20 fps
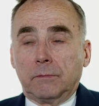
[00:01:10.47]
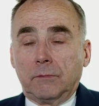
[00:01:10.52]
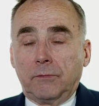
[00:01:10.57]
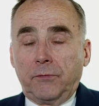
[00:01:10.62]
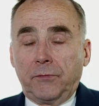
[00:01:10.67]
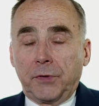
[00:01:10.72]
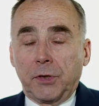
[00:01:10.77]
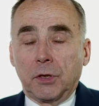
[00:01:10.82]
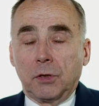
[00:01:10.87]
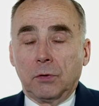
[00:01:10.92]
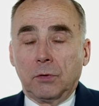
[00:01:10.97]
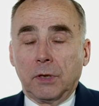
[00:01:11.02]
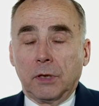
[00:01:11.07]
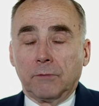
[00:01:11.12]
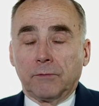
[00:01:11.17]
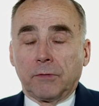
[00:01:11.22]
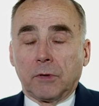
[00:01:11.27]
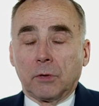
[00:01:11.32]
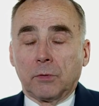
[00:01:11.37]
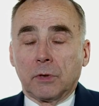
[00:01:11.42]
few
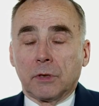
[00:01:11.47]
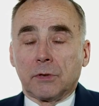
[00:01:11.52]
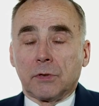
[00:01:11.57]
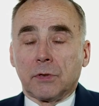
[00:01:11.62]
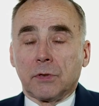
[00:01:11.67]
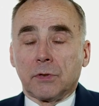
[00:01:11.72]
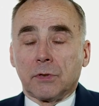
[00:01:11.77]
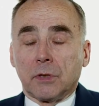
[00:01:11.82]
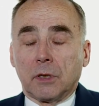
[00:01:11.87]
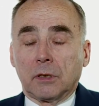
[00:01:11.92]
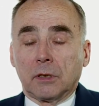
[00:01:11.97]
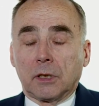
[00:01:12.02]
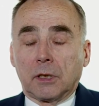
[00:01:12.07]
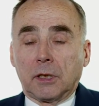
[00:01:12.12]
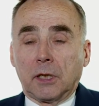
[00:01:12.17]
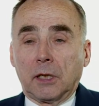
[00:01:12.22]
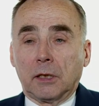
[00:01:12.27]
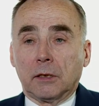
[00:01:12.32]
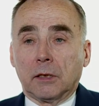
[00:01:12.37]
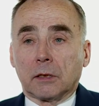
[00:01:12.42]
influences on the
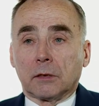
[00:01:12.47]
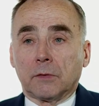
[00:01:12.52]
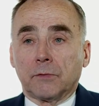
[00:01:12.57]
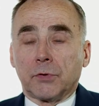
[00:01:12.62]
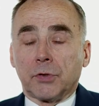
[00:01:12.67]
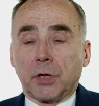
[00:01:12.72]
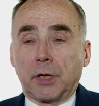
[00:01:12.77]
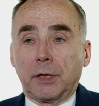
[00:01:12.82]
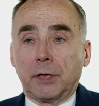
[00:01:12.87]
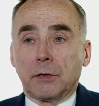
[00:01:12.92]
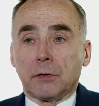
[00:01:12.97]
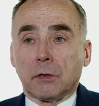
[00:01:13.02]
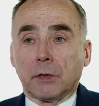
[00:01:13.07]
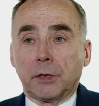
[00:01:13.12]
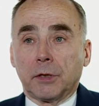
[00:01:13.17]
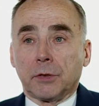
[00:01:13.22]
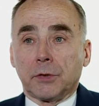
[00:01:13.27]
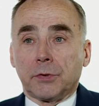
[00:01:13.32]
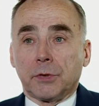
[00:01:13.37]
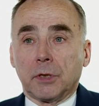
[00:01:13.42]
conduct of Chinese
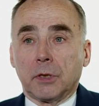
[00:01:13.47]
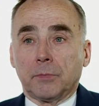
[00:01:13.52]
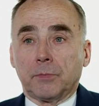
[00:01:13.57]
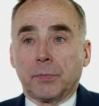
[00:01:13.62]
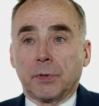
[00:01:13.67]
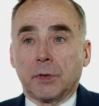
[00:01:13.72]
leadership